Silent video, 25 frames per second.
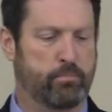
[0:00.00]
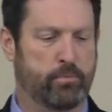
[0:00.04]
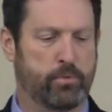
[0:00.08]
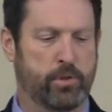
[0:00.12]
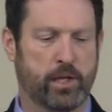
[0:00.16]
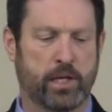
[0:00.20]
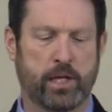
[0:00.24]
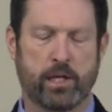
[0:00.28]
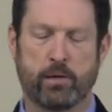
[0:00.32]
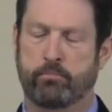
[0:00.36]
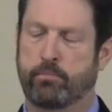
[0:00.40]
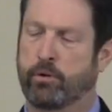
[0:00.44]

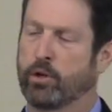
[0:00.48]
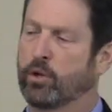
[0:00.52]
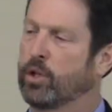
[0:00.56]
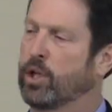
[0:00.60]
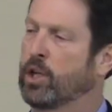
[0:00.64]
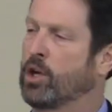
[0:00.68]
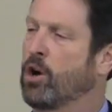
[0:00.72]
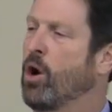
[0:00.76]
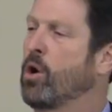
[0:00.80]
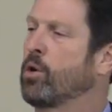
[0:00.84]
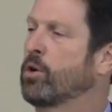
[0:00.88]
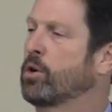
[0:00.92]
the
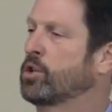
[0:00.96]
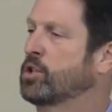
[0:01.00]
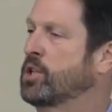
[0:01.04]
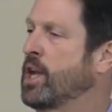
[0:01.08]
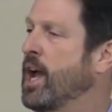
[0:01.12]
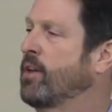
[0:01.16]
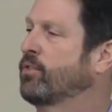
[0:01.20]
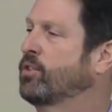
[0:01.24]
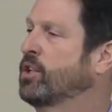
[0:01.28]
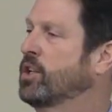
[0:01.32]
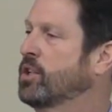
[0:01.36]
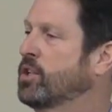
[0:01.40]
building owners
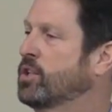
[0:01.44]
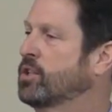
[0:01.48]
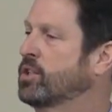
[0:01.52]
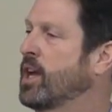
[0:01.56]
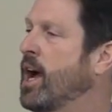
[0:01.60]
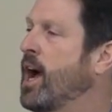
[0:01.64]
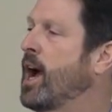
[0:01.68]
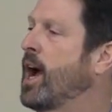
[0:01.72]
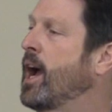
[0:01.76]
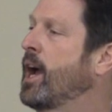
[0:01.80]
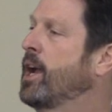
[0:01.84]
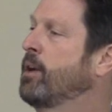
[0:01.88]
have to
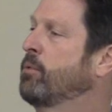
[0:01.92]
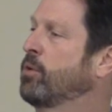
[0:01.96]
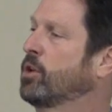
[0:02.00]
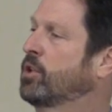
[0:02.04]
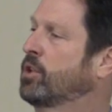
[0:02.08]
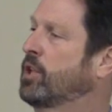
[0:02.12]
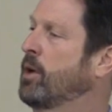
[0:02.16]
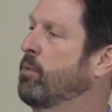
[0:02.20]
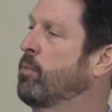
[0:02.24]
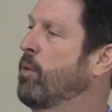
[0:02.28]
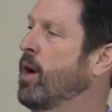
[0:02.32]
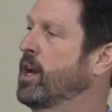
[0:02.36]
decide
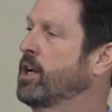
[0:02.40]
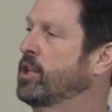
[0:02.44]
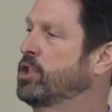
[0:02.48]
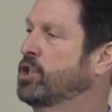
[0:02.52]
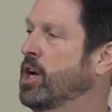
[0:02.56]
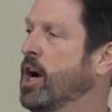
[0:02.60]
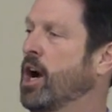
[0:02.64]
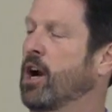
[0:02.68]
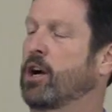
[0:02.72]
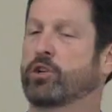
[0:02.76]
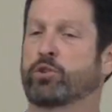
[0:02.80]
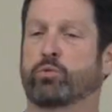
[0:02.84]
what they want to
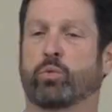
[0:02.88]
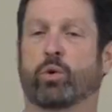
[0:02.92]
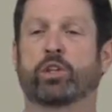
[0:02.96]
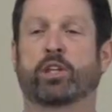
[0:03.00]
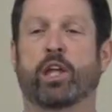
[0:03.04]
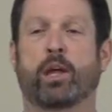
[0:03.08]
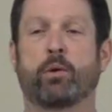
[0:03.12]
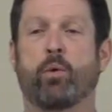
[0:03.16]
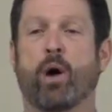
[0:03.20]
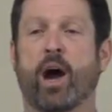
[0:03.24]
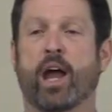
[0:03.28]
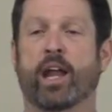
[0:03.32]
charge, what
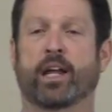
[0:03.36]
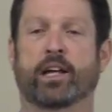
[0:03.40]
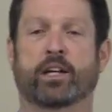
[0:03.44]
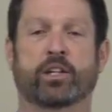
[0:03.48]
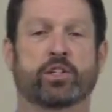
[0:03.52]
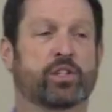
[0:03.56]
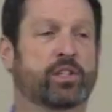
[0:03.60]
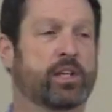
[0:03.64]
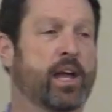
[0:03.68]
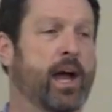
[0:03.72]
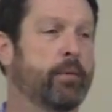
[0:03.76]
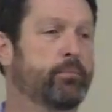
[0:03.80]
they want to
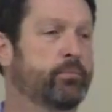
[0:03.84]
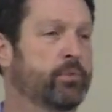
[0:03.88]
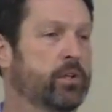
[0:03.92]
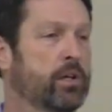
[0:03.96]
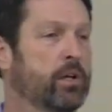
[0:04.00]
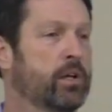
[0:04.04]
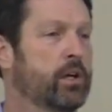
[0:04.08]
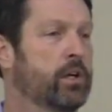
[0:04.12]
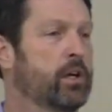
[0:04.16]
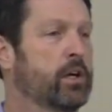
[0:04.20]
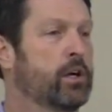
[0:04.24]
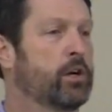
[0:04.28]
accept,
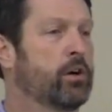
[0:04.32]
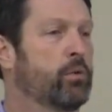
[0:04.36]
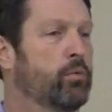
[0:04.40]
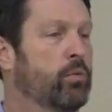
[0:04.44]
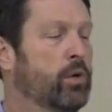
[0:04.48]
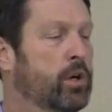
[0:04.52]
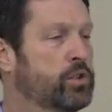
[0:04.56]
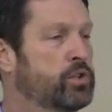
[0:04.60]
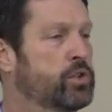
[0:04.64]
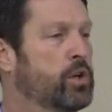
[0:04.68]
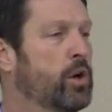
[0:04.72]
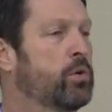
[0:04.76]

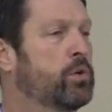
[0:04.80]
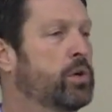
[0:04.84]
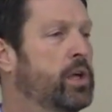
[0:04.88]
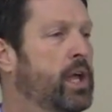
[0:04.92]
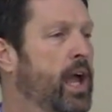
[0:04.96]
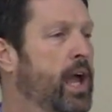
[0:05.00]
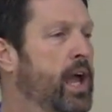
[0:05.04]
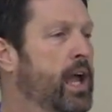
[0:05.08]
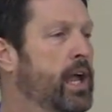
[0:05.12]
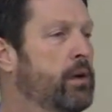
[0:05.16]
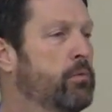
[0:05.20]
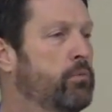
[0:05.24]
what's
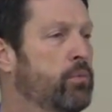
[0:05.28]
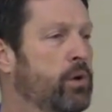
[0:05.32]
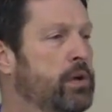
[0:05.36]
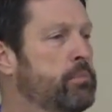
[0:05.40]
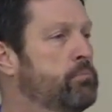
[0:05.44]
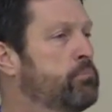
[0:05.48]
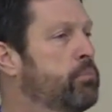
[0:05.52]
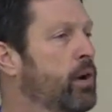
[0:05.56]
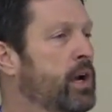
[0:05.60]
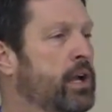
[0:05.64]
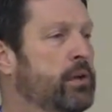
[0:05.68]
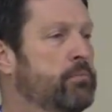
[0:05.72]
okay. We
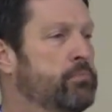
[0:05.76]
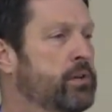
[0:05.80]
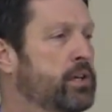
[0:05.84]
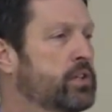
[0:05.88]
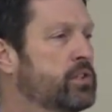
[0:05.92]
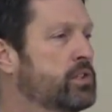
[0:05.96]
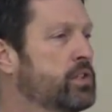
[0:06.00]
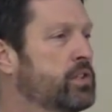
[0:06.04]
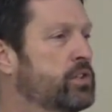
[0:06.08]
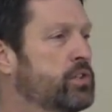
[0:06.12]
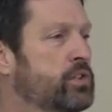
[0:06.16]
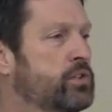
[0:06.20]
bring
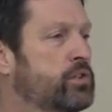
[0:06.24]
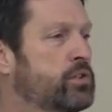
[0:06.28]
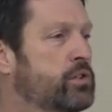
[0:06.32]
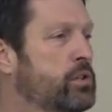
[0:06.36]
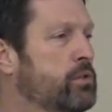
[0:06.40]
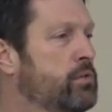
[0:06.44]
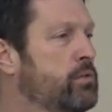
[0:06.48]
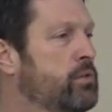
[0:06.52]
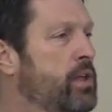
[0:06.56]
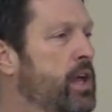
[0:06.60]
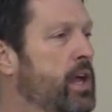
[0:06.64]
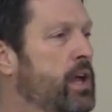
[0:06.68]
businesses
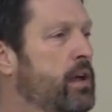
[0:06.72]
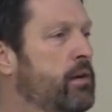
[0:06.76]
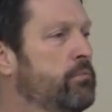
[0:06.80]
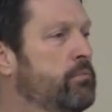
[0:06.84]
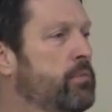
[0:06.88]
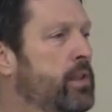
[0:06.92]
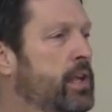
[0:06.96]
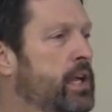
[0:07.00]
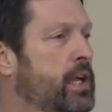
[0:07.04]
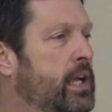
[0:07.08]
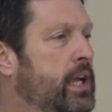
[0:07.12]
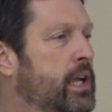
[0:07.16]
to
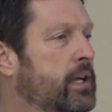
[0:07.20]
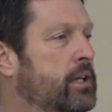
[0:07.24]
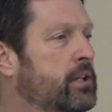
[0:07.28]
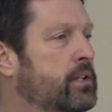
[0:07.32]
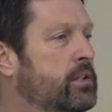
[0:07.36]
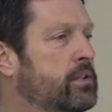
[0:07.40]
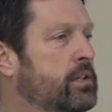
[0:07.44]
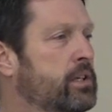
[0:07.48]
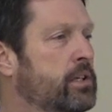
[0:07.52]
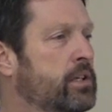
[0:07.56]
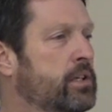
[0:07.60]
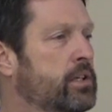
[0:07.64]
them,
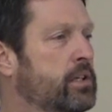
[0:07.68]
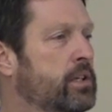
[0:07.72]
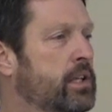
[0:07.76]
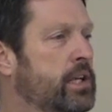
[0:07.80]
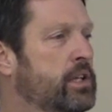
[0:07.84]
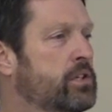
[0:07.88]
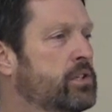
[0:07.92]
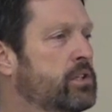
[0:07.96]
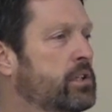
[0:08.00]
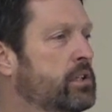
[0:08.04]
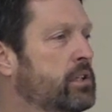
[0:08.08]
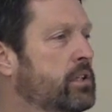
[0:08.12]

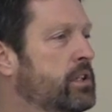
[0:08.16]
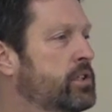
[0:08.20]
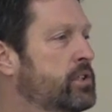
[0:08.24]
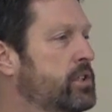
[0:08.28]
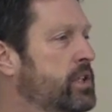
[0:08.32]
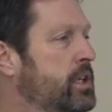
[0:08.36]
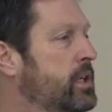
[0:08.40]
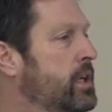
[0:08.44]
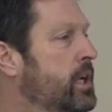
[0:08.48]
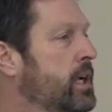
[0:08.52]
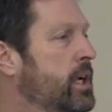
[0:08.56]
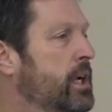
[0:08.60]
they
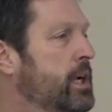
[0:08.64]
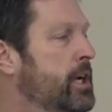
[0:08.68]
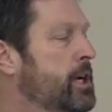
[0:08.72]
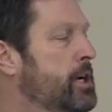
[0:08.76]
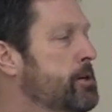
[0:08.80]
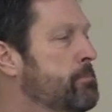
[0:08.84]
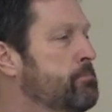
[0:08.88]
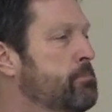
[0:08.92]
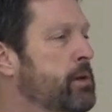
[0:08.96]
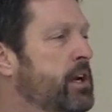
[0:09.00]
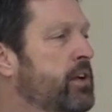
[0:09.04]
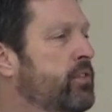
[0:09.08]
solicit.
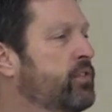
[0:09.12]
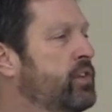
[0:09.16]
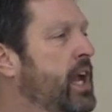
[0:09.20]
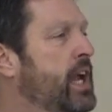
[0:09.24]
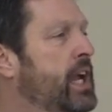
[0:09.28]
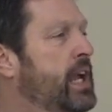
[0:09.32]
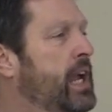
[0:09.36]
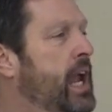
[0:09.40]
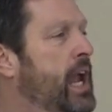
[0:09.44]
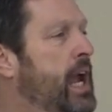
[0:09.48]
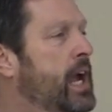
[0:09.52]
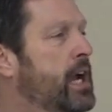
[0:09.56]
But if
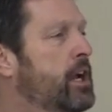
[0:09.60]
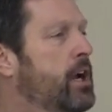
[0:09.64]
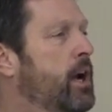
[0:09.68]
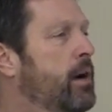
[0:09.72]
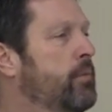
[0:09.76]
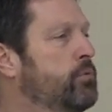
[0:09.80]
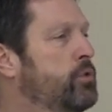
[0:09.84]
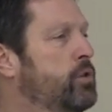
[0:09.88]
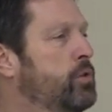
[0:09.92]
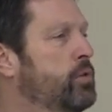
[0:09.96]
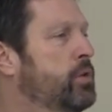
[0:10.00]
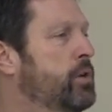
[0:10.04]
they can't
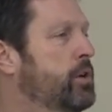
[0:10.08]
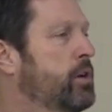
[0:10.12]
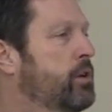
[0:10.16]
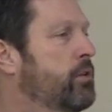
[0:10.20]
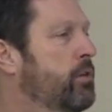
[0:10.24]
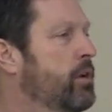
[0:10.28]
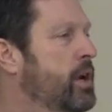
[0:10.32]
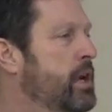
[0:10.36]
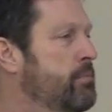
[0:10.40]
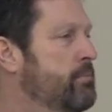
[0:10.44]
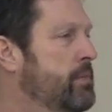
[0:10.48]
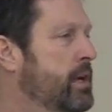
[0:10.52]
come to an
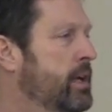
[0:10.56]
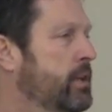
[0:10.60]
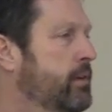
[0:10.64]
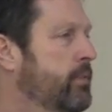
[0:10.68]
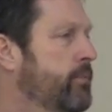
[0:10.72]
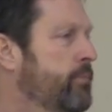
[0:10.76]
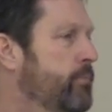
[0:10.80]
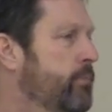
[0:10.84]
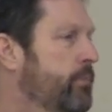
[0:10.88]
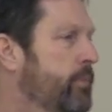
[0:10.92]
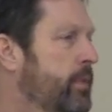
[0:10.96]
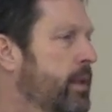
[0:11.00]
agreement,
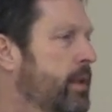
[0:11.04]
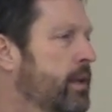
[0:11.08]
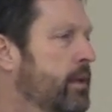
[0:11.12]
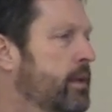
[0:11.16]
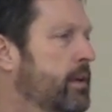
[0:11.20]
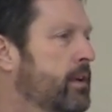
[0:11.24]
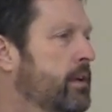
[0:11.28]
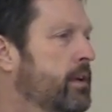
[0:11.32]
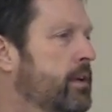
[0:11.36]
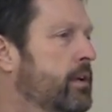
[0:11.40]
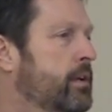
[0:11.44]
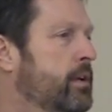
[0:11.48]

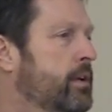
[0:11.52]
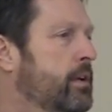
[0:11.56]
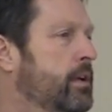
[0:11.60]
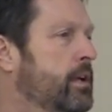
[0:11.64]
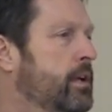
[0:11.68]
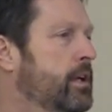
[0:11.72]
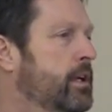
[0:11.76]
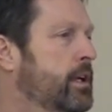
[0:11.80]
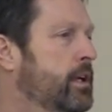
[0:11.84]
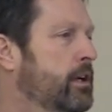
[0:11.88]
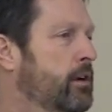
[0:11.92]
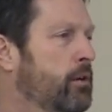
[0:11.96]

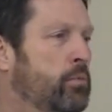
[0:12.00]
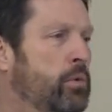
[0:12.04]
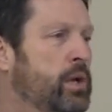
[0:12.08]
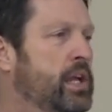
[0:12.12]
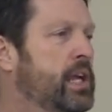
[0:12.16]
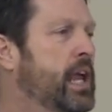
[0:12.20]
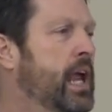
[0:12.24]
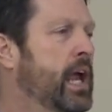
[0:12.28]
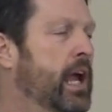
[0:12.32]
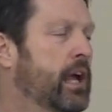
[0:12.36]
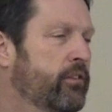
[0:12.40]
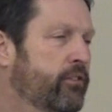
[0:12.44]
we
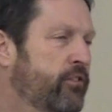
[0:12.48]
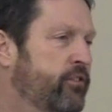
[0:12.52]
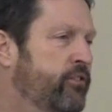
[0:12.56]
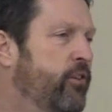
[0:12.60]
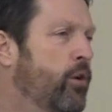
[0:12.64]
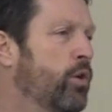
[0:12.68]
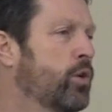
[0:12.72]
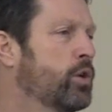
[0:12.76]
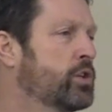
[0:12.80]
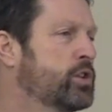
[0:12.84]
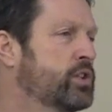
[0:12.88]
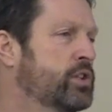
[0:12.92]
can't
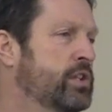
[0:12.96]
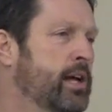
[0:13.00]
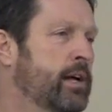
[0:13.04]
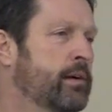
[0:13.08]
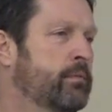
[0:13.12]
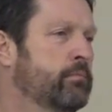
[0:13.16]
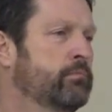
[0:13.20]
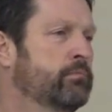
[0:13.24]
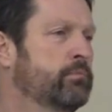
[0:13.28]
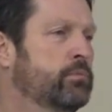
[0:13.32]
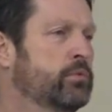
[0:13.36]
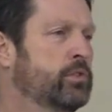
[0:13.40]
force
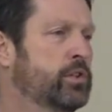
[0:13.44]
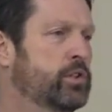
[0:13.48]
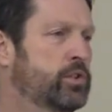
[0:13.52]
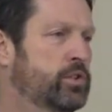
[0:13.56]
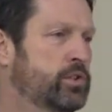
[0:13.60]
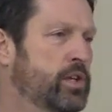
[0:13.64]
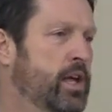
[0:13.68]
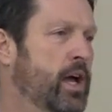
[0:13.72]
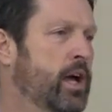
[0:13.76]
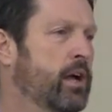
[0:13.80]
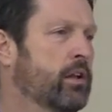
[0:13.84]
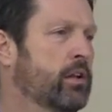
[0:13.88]
them to
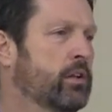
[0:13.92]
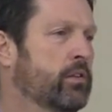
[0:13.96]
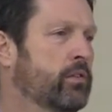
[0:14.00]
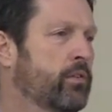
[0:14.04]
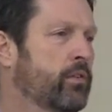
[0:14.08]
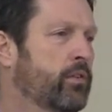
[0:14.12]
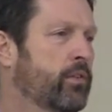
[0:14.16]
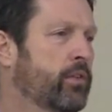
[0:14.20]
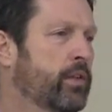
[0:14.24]
sell.